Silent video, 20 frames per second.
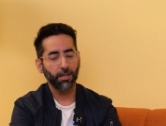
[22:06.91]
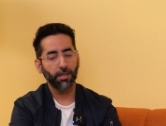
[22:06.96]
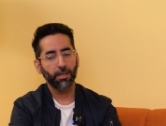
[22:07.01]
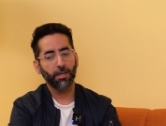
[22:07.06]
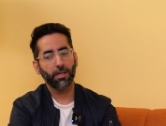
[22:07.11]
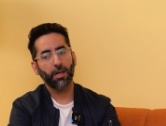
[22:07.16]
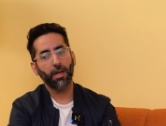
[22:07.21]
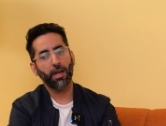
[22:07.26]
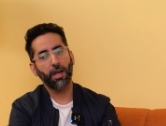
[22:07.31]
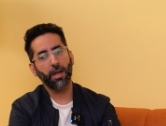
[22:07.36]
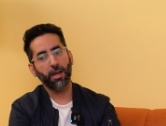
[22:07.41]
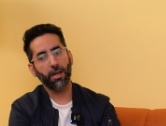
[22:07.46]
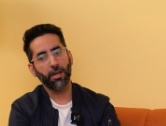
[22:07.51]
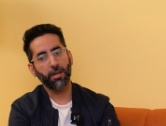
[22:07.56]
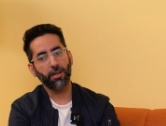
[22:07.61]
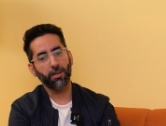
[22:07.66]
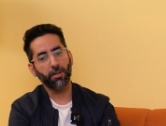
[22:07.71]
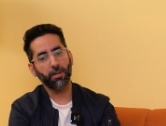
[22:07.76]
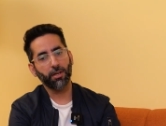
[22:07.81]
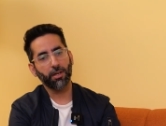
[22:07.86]
Okay.
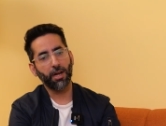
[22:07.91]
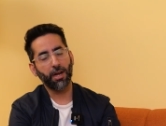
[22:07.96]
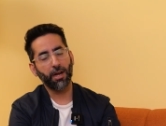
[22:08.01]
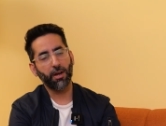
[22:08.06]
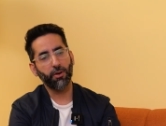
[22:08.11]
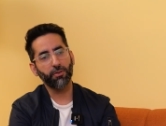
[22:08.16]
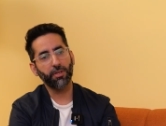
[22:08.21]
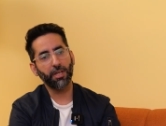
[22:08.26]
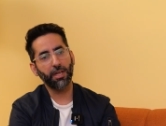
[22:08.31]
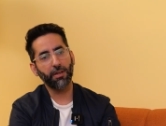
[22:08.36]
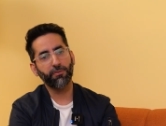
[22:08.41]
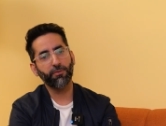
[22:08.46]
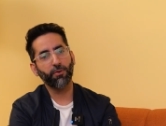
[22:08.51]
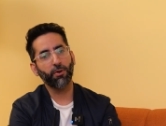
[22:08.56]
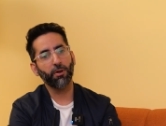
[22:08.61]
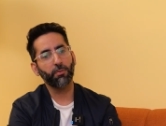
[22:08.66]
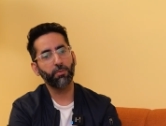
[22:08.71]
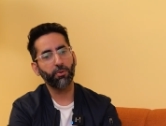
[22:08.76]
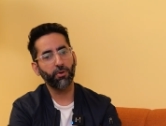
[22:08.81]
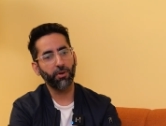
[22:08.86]
And how they
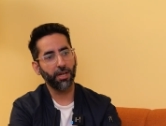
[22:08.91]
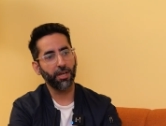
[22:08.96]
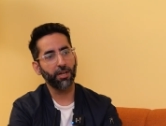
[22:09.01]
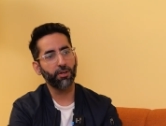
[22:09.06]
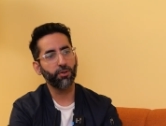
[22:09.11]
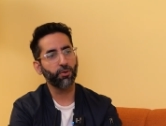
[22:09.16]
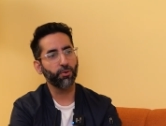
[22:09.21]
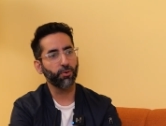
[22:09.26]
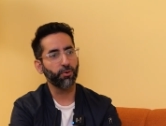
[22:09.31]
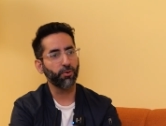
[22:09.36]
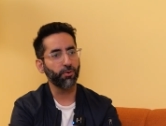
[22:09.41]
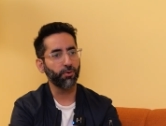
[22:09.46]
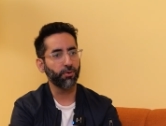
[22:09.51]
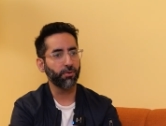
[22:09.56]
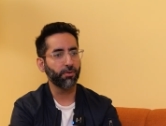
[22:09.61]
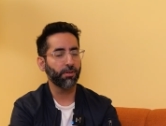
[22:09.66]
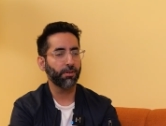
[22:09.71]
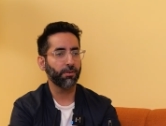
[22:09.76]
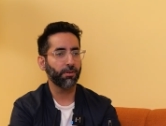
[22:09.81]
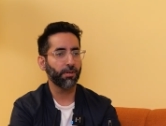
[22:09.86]
fall prey
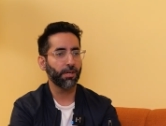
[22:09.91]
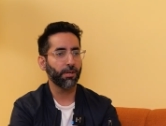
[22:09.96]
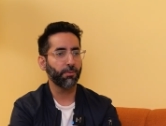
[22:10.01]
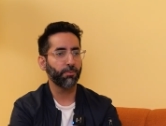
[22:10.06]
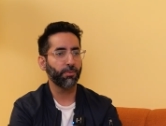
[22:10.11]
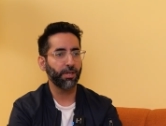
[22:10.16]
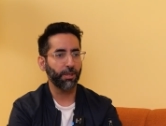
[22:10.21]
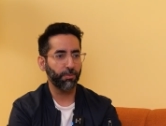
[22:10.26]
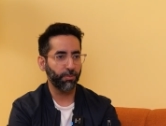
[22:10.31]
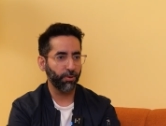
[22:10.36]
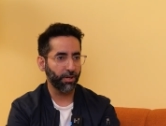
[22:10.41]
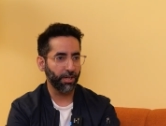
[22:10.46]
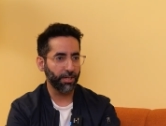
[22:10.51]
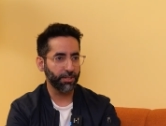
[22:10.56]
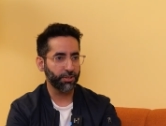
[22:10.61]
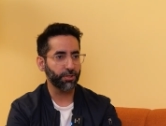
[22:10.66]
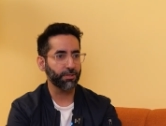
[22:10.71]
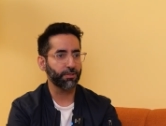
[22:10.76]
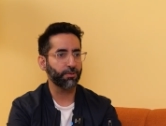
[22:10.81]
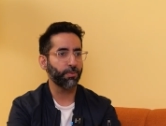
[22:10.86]
to
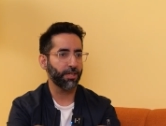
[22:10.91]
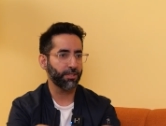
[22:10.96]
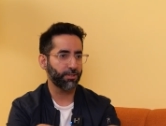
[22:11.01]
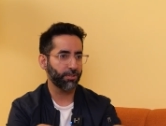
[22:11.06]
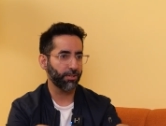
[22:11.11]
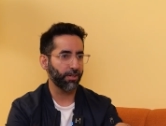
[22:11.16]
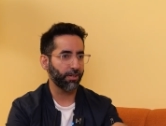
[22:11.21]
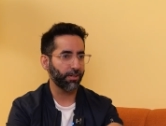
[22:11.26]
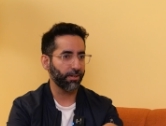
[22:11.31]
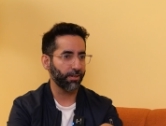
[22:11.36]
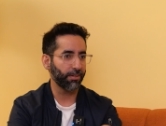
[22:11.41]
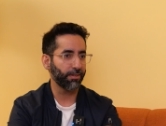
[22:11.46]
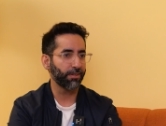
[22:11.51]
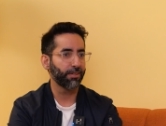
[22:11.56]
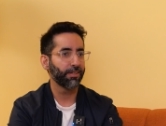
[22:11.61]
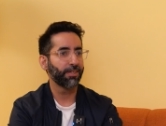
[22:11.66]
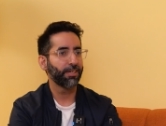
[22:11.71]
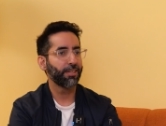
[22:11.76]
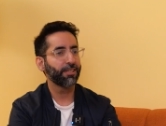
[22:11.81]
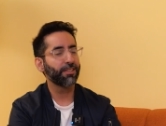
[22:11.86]
manipulations by certain
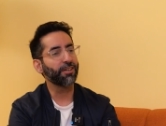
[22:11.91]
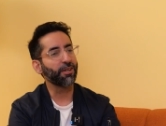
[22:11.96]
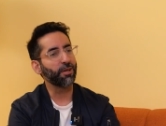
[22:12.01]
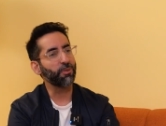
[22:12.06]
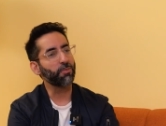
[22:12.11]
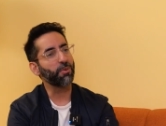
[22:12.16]
third